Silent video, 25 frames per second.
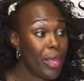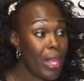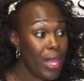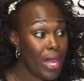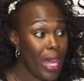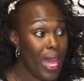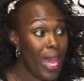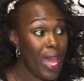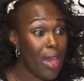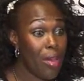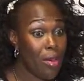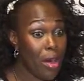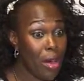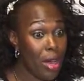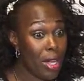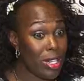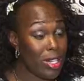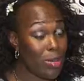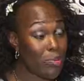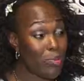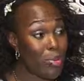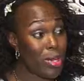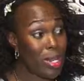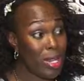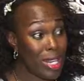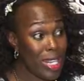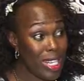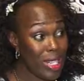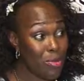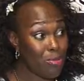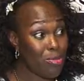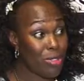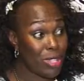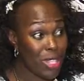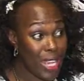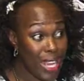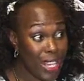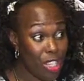care under police
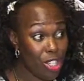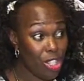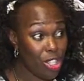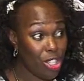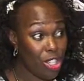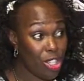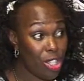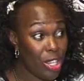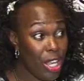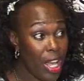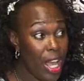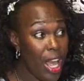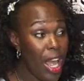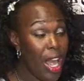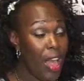protection,